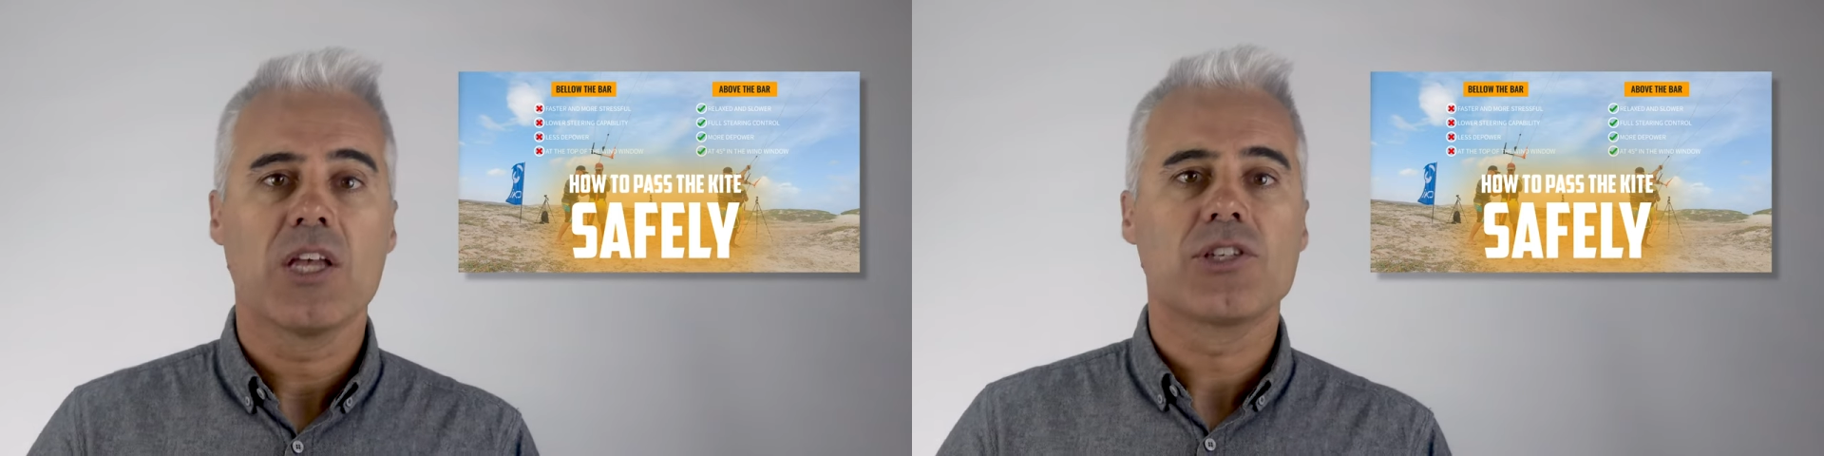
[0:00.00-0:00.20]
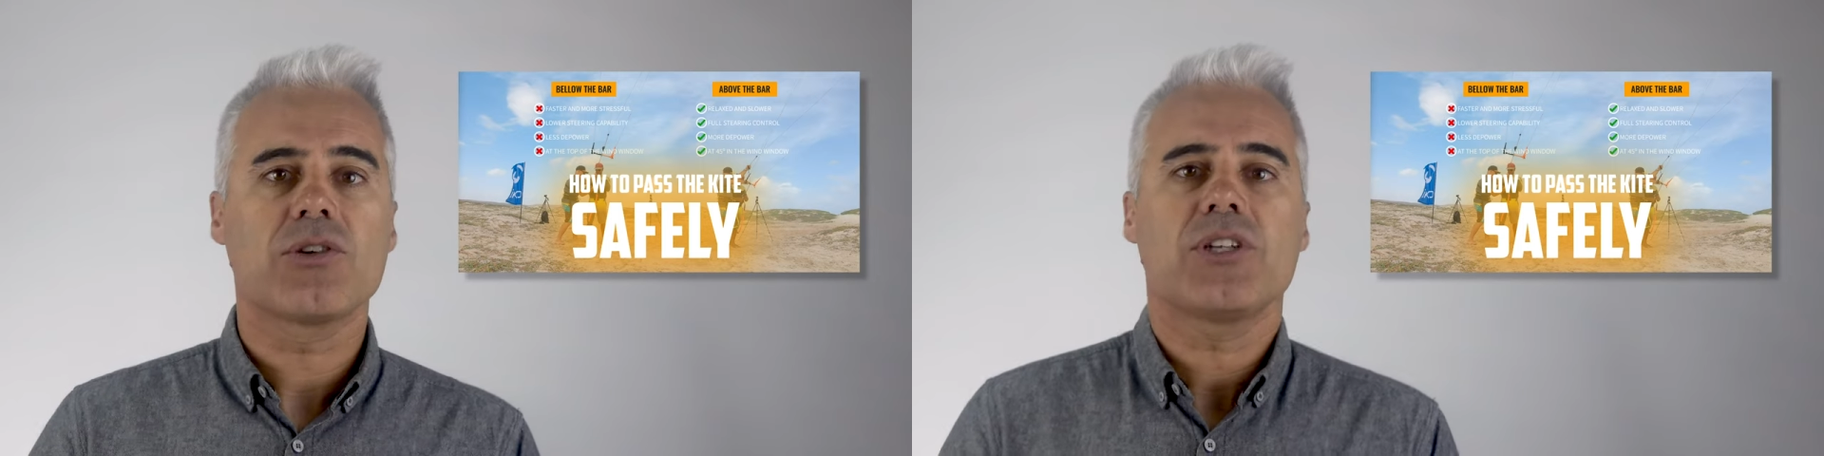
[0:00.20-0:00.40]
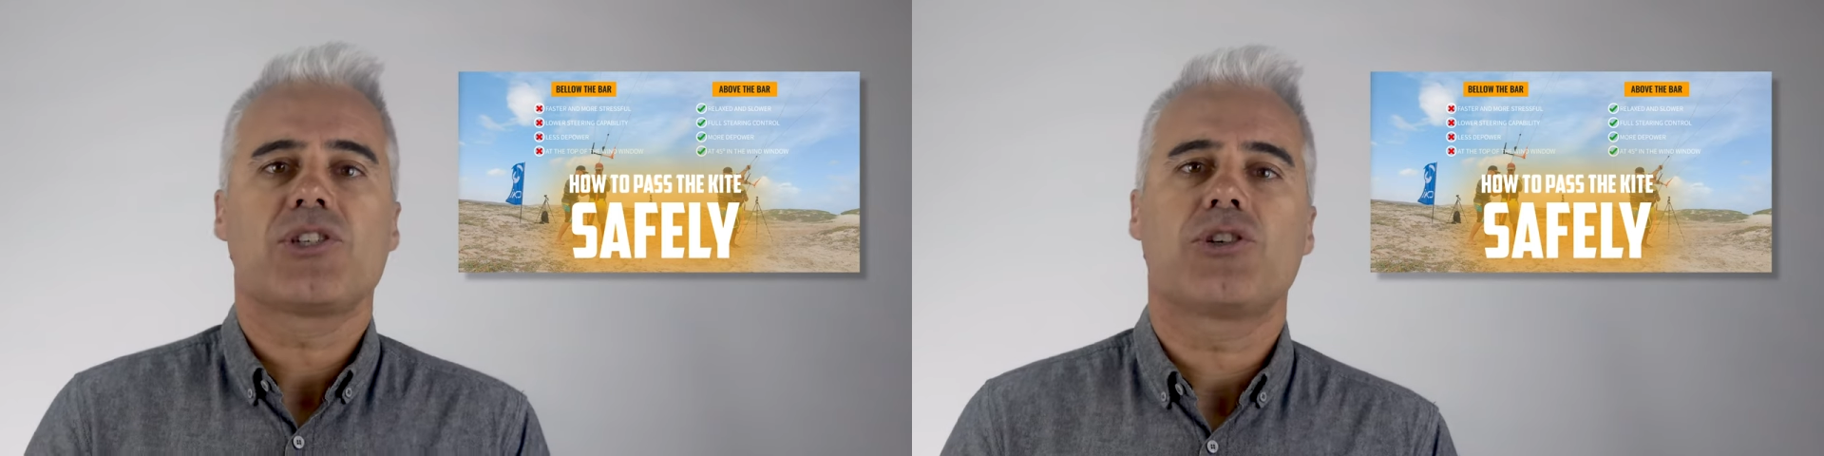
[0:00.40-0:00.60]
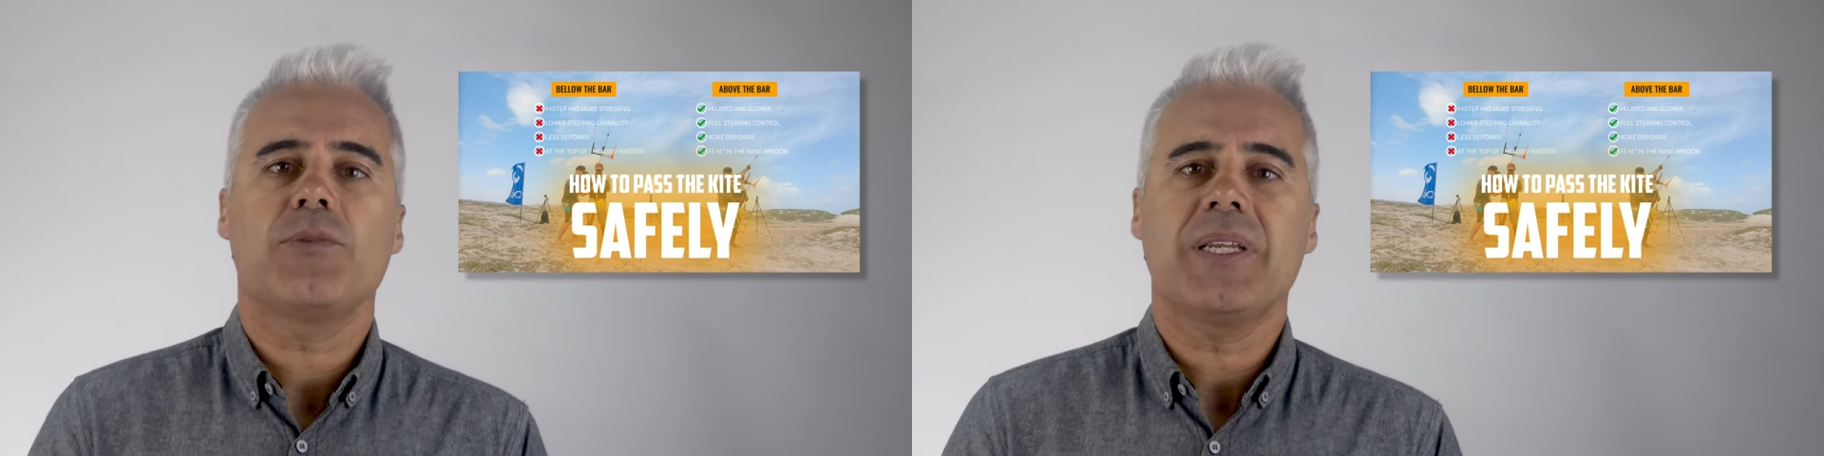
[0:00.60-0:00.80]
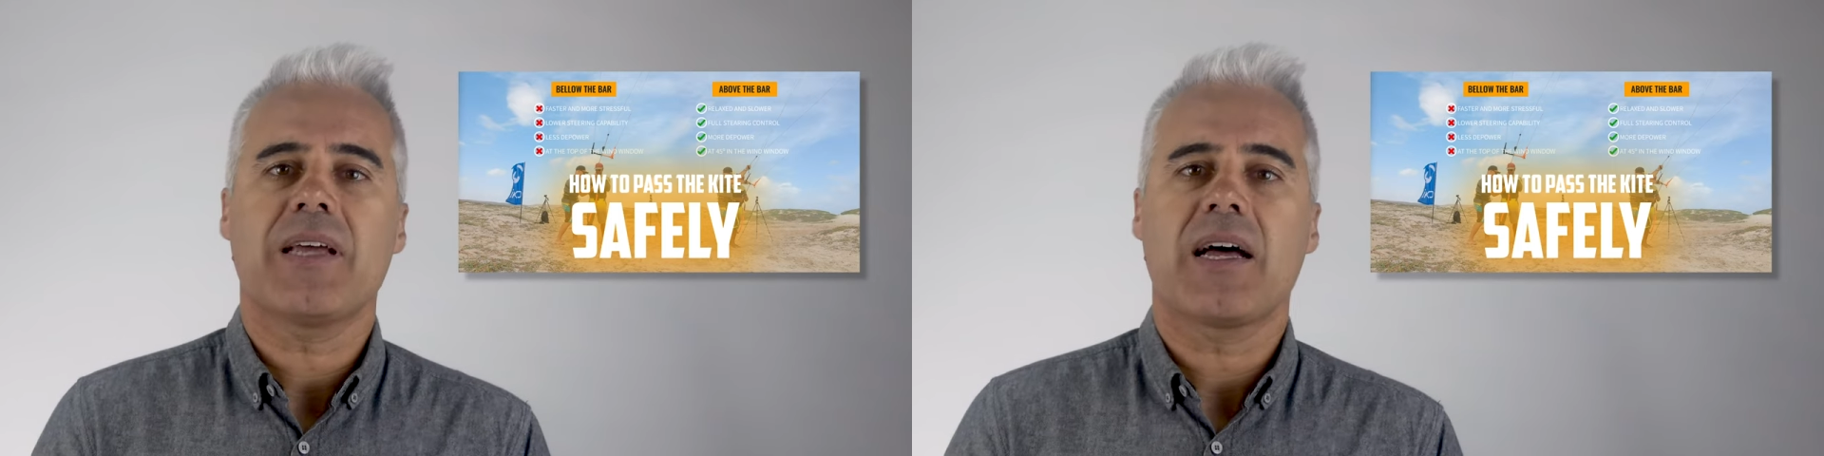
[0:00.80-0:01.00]
so it
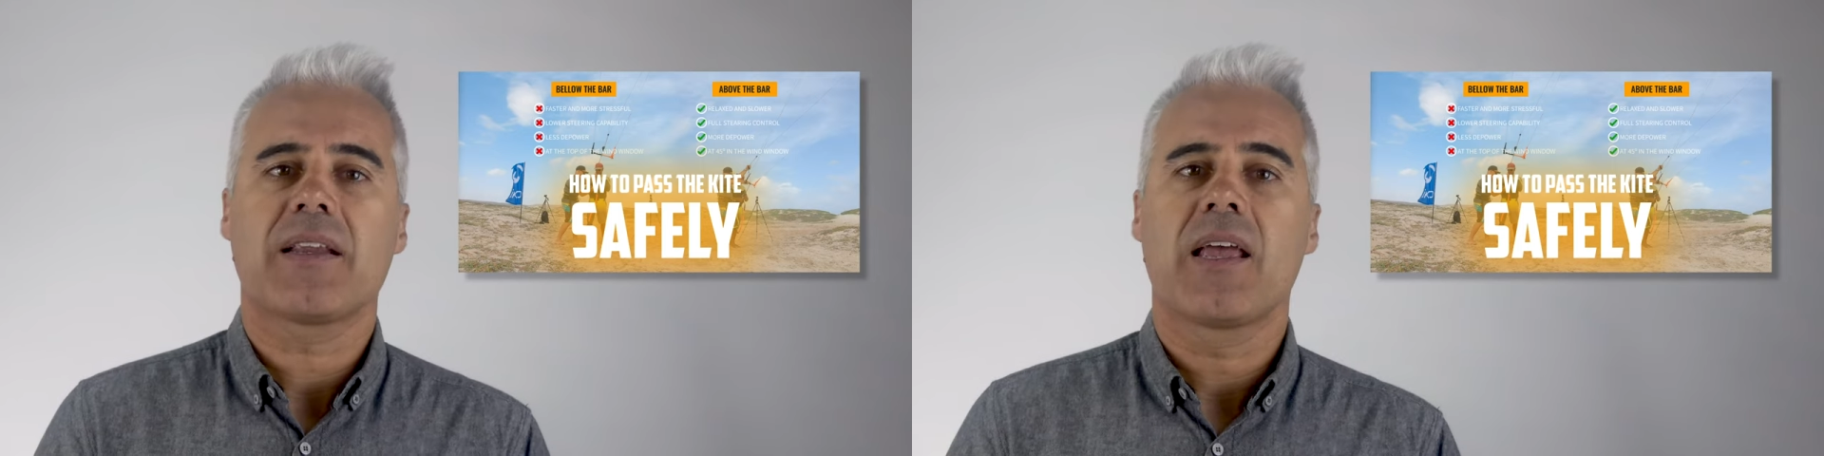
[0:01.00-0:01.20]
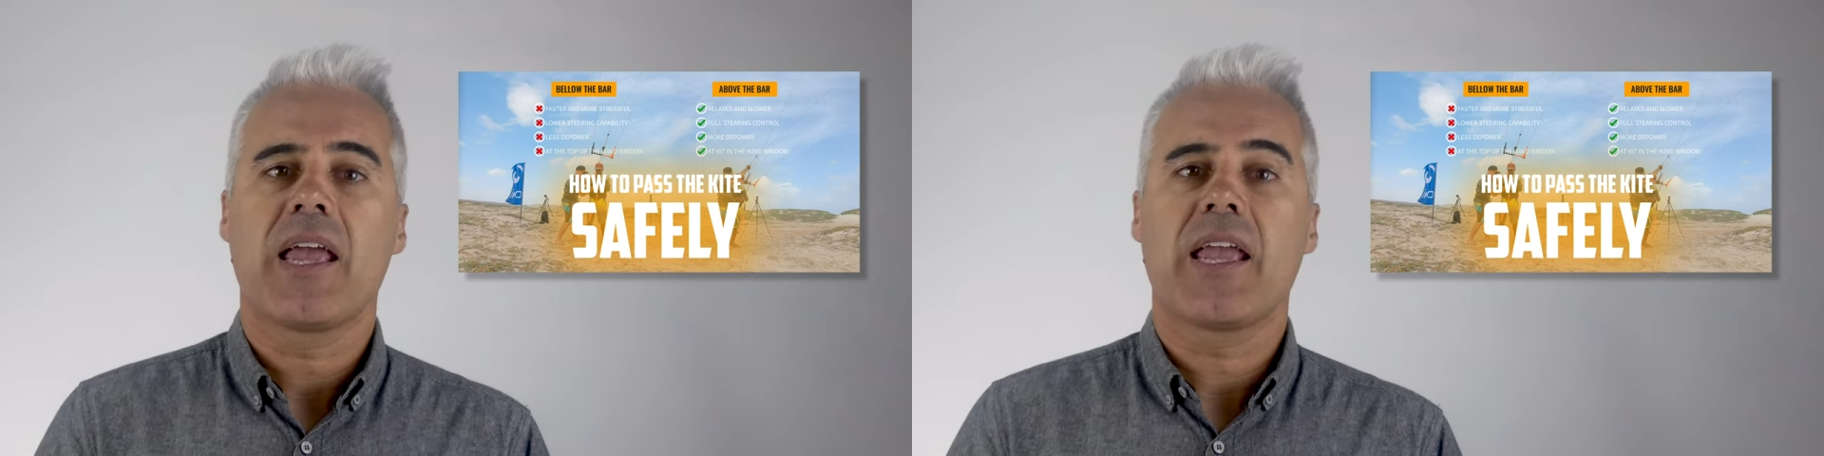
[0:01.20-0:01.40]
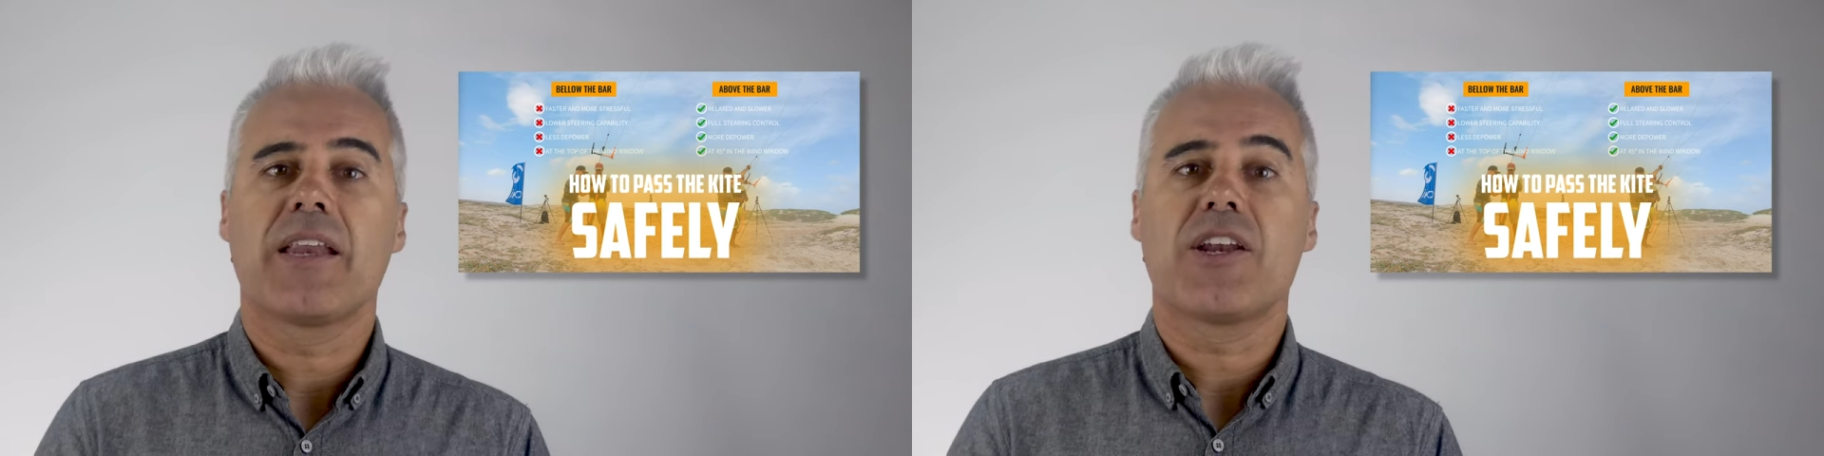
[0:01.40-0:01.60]
should be done in